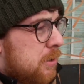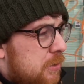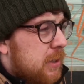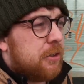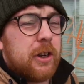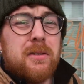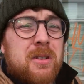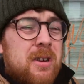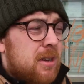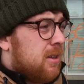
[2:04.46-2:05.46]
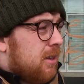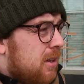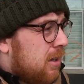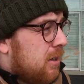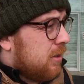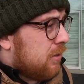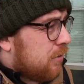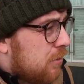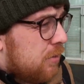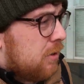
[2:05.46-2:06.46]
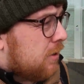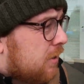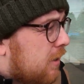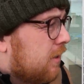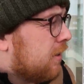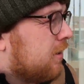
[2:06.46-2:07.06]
the bus station. So, yeah.